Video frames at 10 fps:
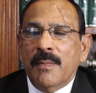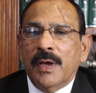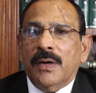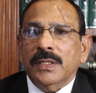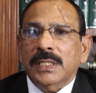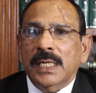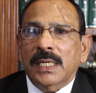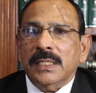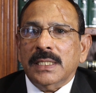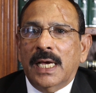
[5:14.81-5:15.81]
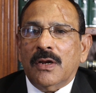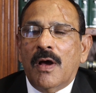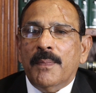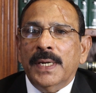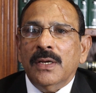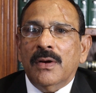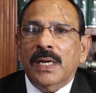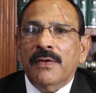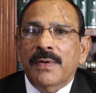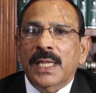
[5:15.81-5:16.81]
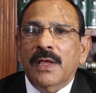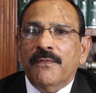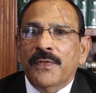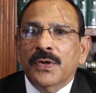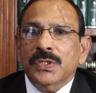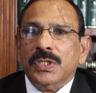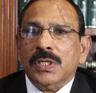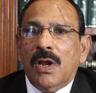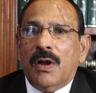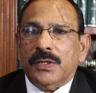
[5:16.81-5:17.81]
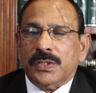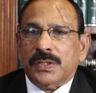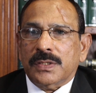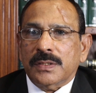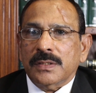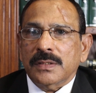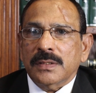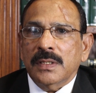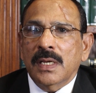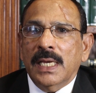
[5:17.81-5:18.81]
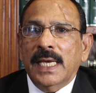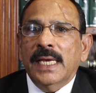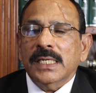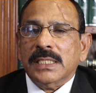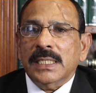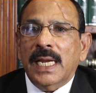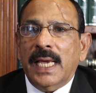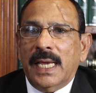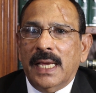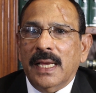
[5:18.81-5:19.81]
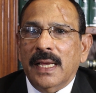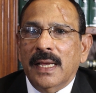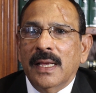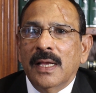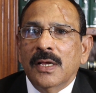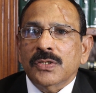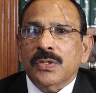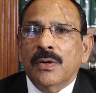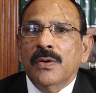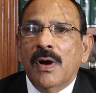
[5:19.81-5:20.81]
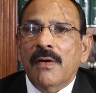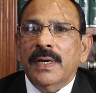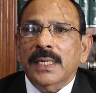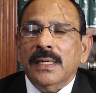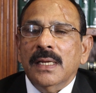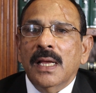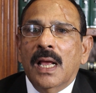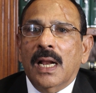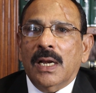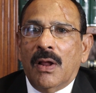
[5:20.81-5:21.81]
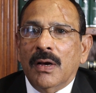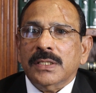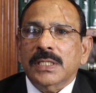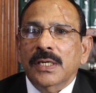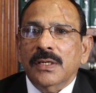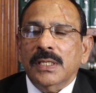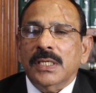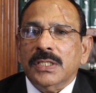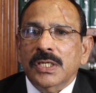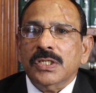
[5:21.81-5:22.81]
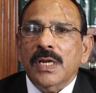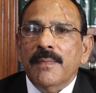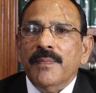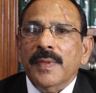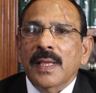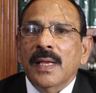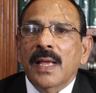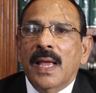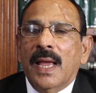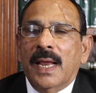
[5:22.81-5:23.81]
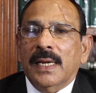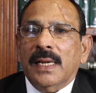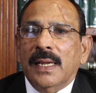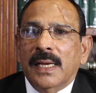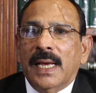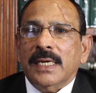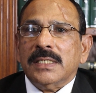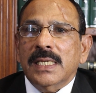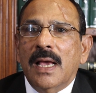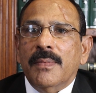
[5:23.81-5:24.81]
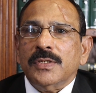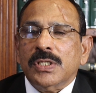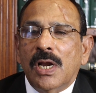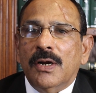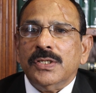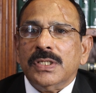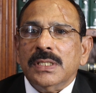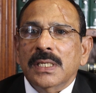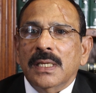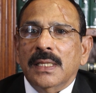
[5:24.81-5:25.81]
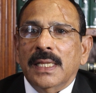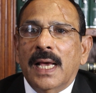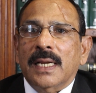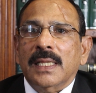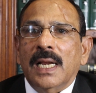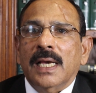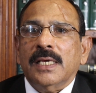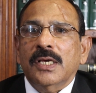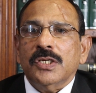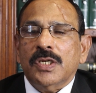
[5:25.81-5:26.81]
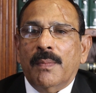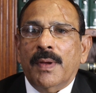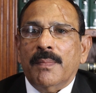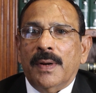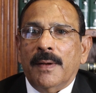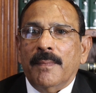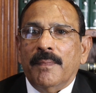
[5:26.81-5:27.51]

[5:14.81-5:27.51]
because they are opening only very few slots each day. So whoever logs into the system and gets the slots, they are the luckiest people.